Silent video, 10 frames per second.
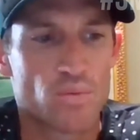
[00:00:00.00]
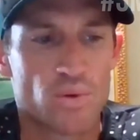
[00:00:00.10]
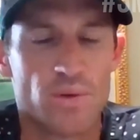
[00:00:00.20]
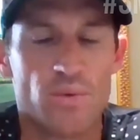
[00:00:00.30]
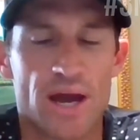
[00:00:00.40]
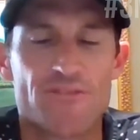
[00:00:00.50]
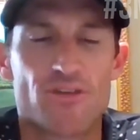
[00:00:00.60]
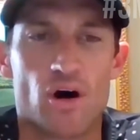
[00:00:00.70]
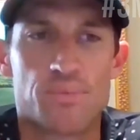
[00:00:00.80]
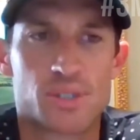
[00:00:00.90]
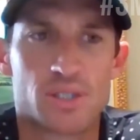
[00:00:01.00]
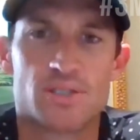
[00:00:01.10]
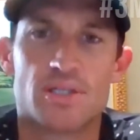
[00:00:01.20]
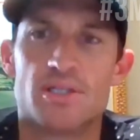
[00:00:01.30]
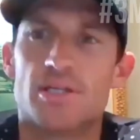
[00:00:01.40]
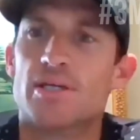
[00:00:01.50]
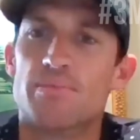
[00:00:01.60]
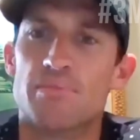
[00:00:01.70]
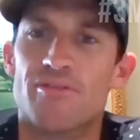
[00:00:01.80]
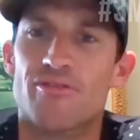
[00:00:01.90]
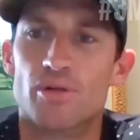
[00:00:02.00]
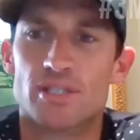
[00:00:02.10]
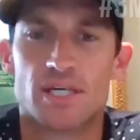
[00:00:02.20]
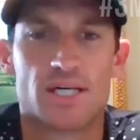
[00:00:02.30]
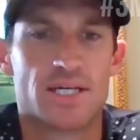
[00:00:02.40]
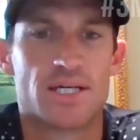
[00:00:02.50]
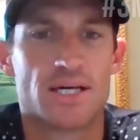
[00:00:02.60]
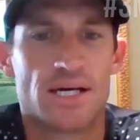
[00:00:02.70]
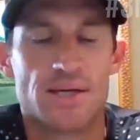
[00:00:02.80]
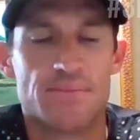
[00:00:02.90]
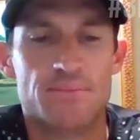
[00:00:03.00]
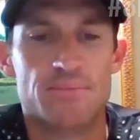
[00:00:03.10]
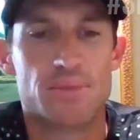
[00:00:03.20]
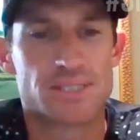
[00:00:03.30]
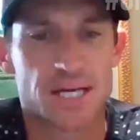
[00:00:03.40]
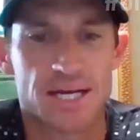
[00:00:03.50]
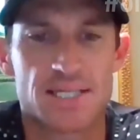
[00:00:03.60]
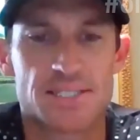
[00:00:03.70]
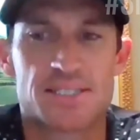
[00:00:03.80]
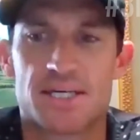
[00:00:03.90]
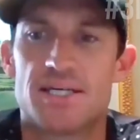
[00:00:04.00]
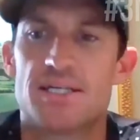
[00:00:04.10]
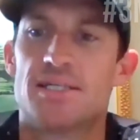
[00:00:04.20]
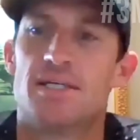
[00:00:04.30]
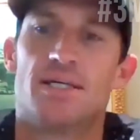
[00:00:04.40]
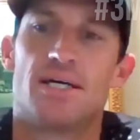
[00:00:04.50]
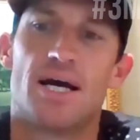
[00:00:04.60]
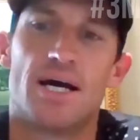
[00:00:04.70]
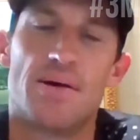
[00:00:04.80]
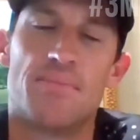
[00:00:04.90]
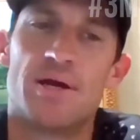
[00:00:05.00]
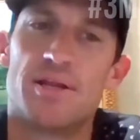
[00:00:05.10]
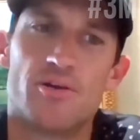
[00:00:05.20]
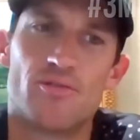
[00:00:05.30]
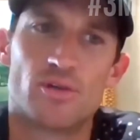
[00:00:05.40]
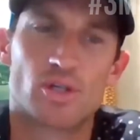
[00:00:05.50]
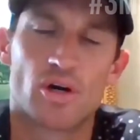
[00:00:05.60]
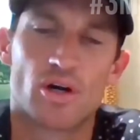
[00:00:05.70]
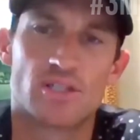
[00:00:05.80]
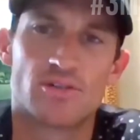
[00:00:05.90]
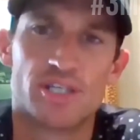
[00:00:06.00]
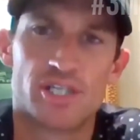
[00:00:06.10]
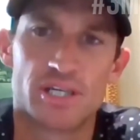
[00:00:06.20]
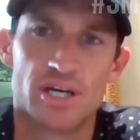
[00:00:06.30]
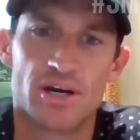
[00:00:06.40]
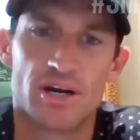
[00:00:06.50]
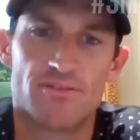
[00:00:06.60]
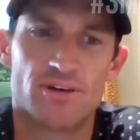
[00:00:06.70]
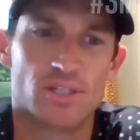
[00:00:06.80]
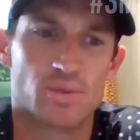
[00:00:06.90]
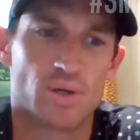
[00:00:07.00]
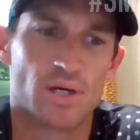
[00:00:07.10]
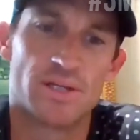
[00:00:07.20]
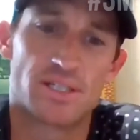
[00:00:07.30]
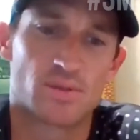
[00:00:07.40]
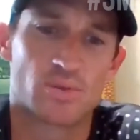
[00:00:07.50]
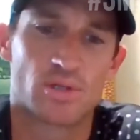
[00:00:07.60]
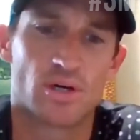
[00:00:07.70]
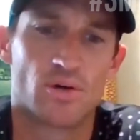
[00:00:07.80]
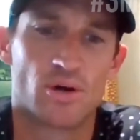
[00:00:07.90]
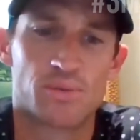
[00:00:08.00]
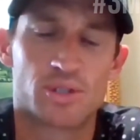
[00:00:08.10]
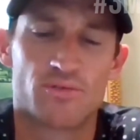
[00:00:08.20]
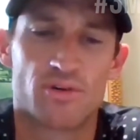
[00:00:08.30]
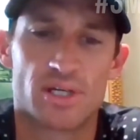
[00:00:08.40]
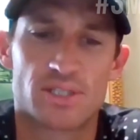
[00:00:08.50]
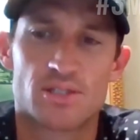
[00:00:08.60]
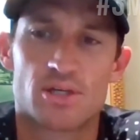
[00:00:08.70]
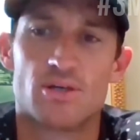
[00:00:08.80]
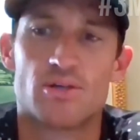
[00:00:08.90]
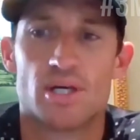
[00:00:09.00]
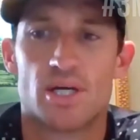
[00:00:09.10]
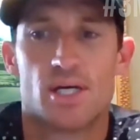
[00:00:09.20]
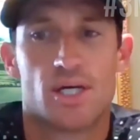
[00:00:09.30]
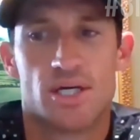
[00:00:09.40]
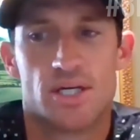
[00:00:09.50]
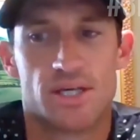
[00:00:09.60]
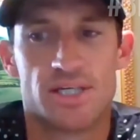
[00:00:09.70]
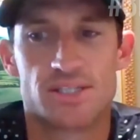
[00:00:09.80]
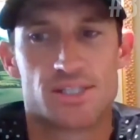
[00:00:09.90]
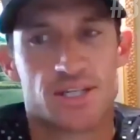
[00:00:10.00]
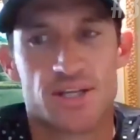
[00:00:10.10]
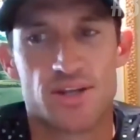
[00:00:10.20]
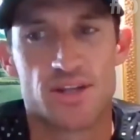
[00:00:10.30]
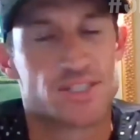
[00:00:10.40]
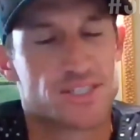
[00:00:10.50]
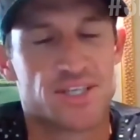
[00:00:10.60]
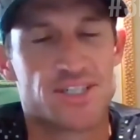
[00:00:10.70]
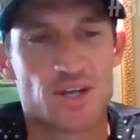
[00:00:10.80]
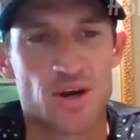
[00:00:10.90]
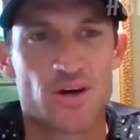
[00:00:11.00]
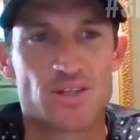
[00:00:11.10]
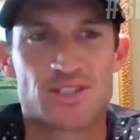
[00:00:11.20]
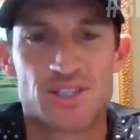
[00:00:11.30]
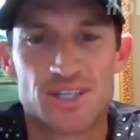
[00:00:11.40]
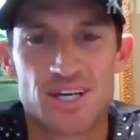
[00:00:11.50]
we have the options in Mavuta, Mazakadza, and then you've also got Richard and Garaba as well. That's also a good option for us. So there's a lot.